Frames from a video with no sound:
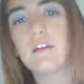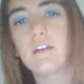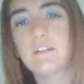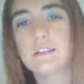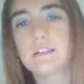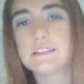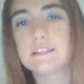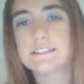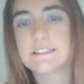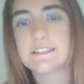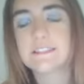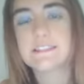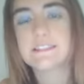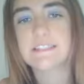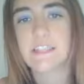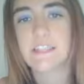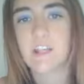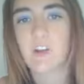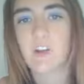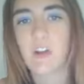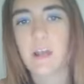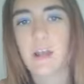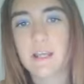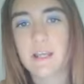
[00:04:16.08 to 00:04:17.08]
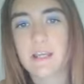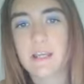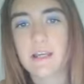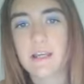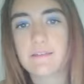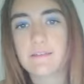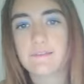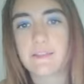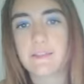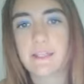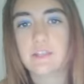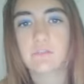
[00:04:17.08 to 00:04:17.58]
Okay, six hour I
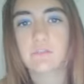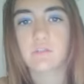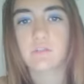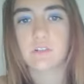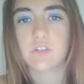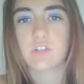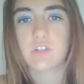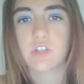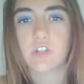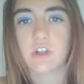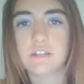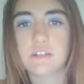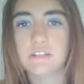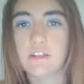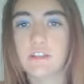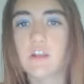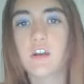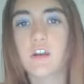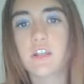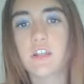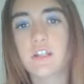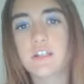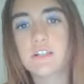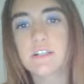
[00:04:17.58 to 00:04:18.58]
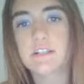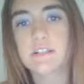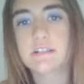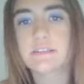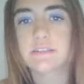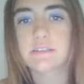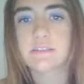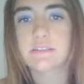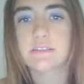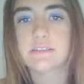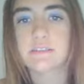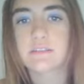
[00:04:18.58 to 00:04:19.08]
have language arts honors,
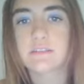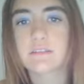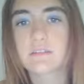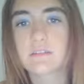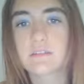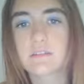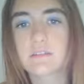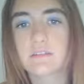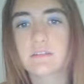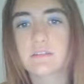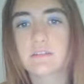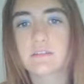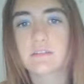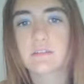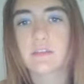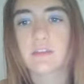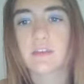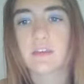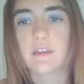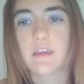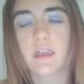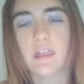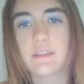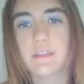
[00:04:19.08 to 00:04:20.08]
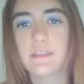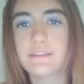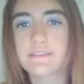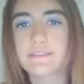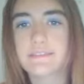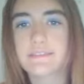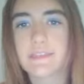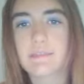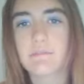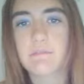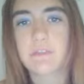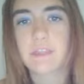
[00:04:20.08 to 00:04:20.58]
and then
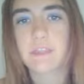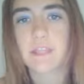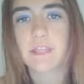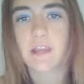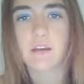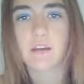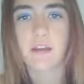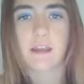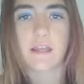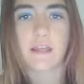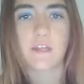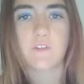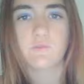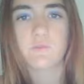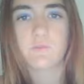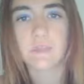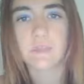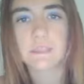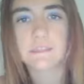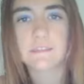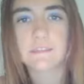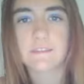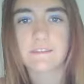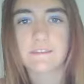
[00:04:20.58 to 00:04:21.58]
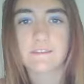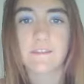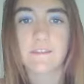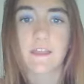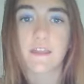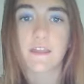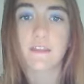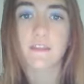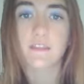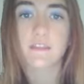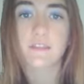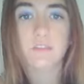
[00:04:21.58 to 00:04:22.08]
seventh hour I have basic
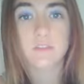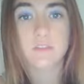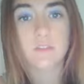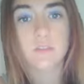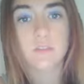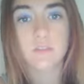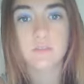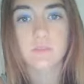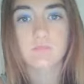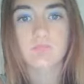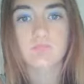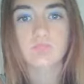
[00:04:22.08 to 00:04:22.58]
science.